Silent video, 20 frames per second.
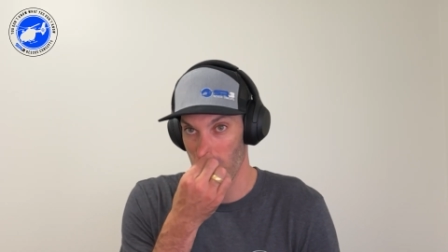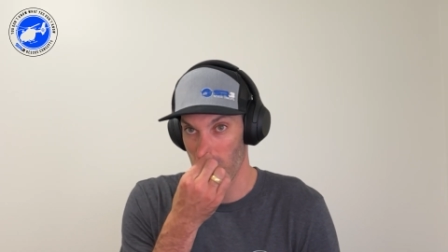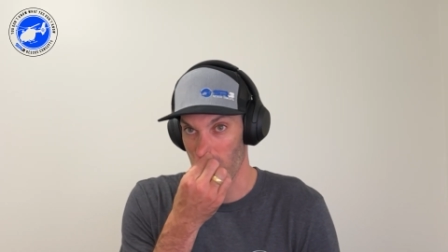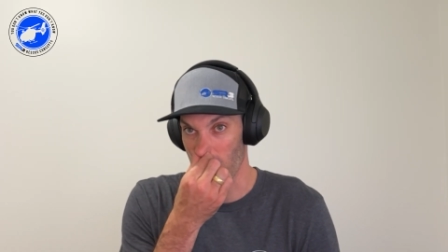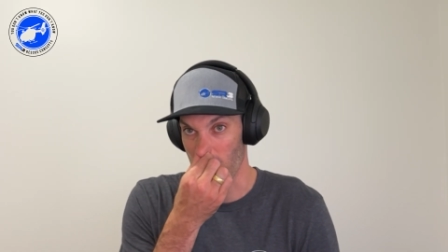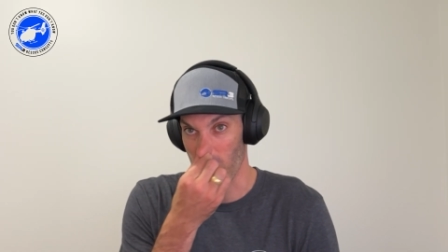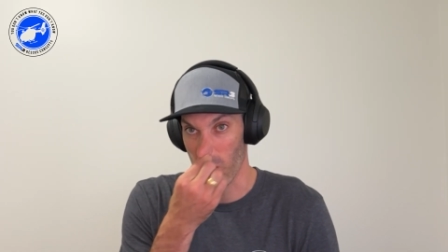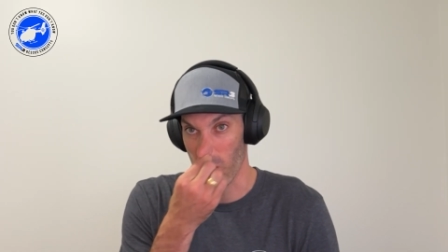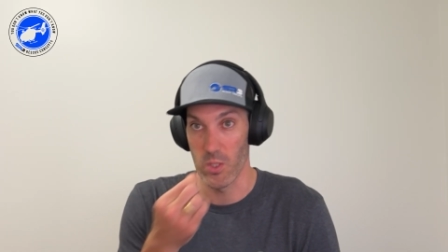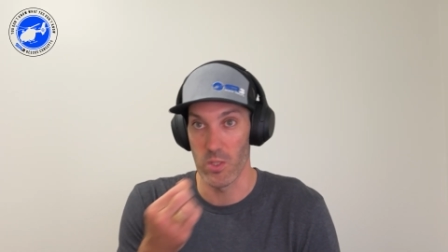
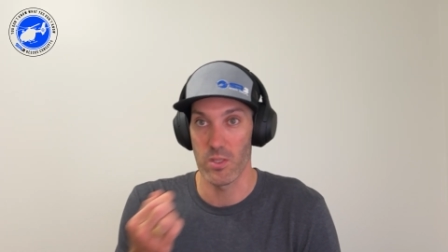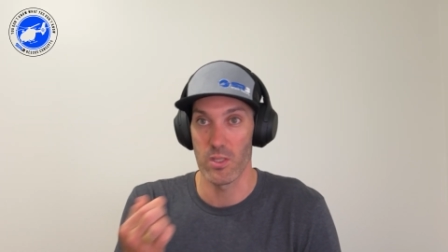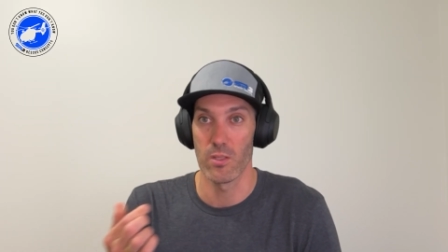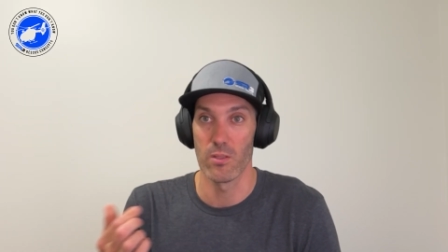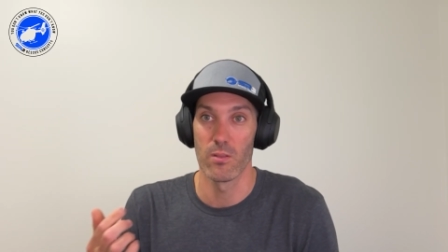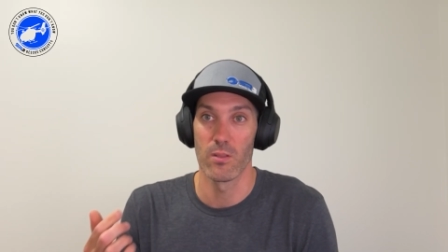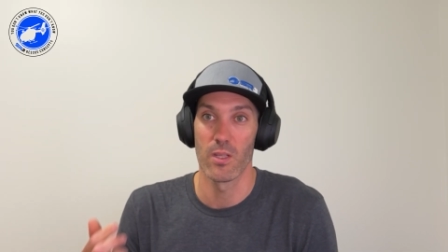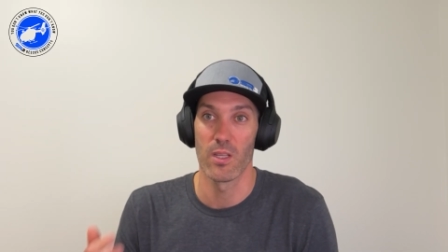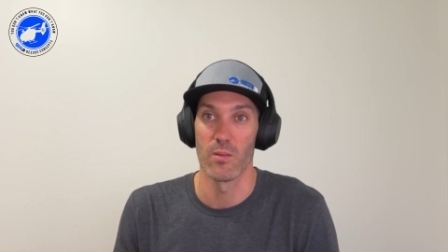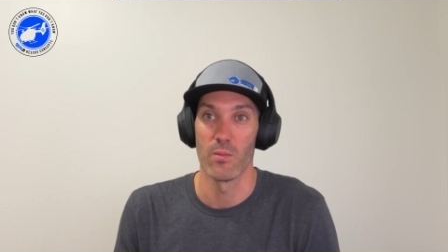computer
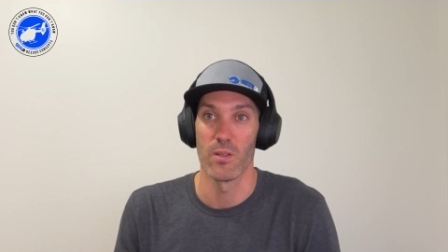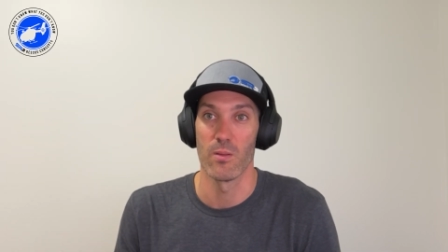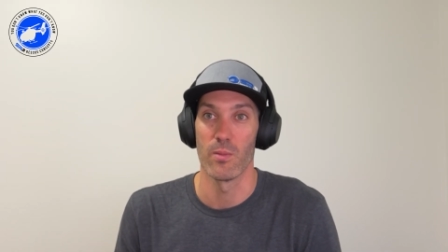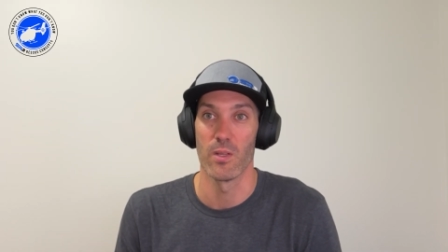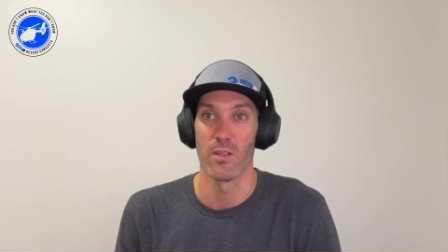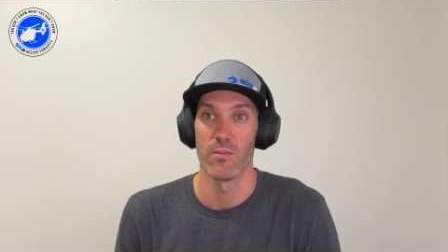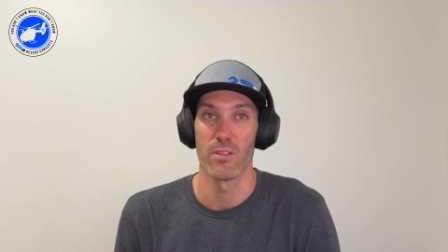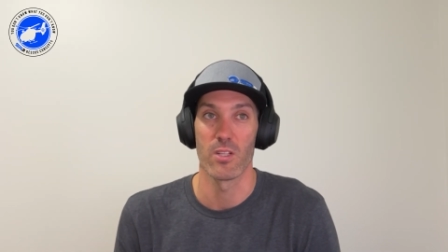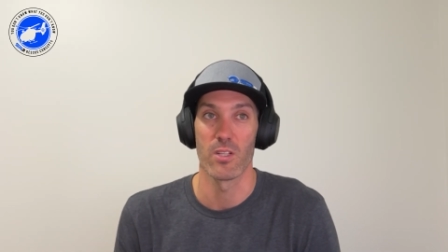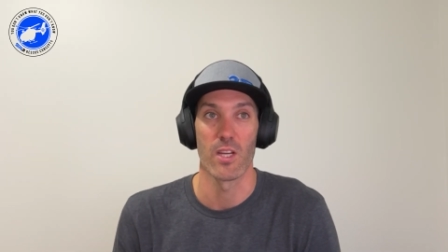skill can be a bit
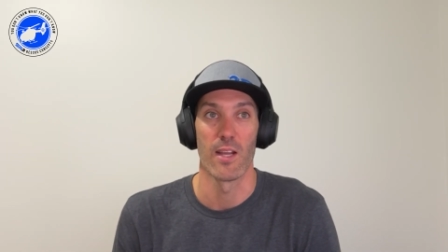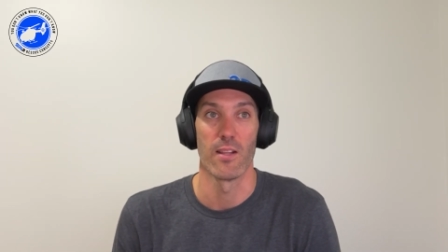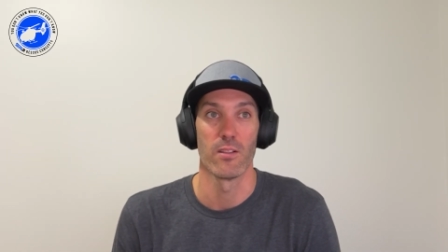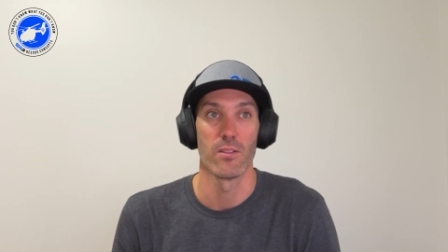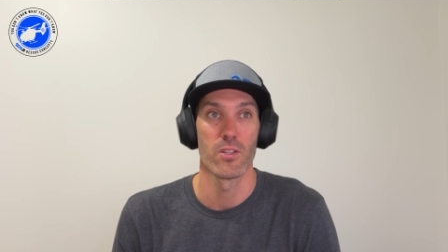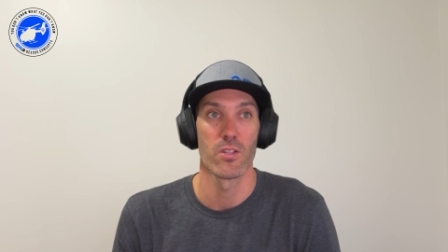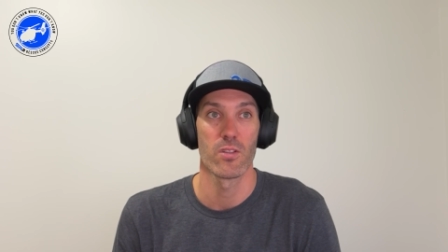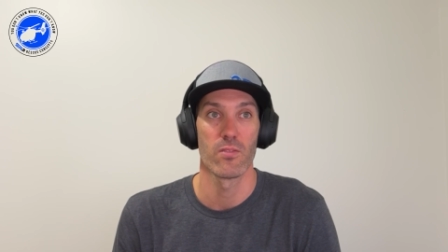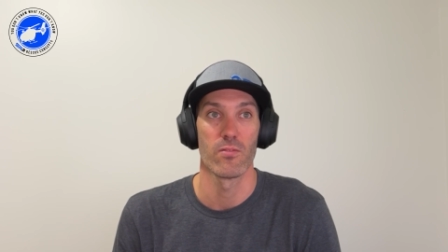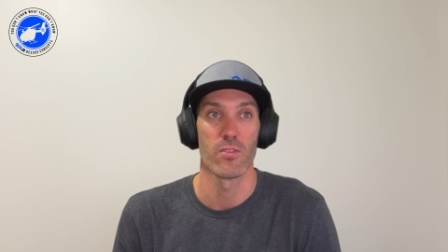of a
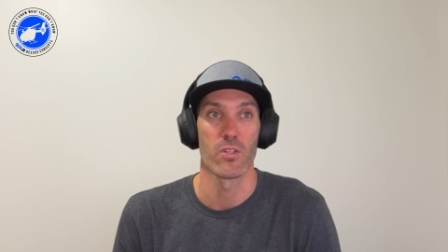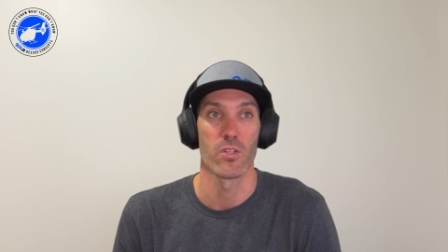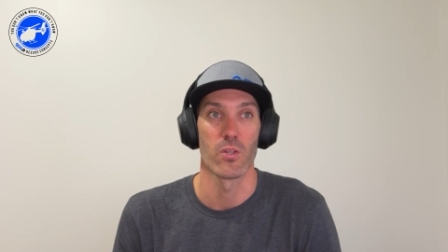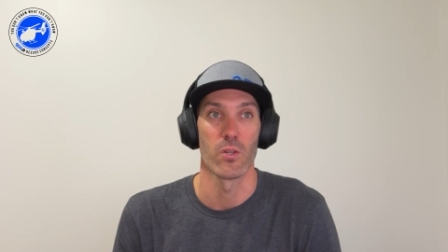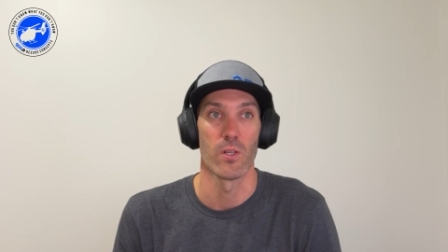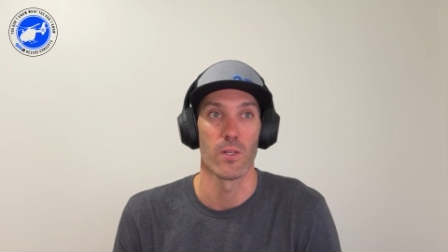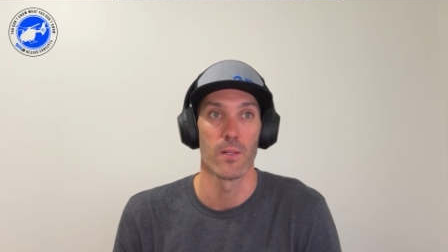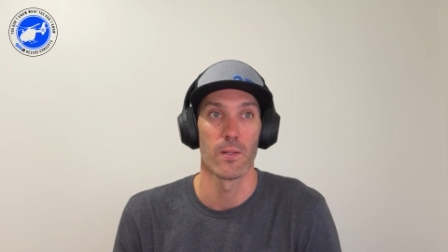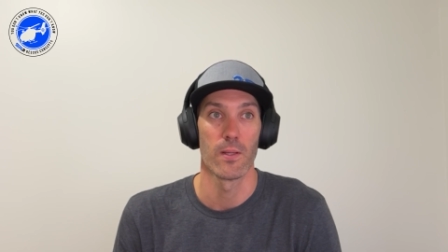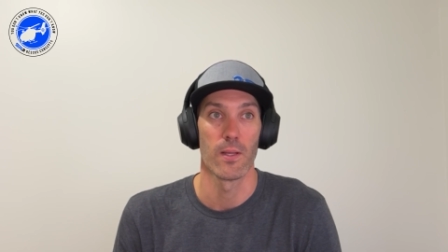challenge for
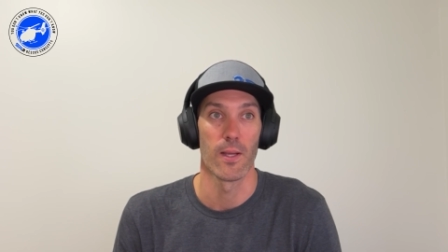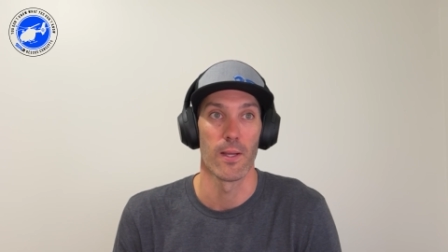sure.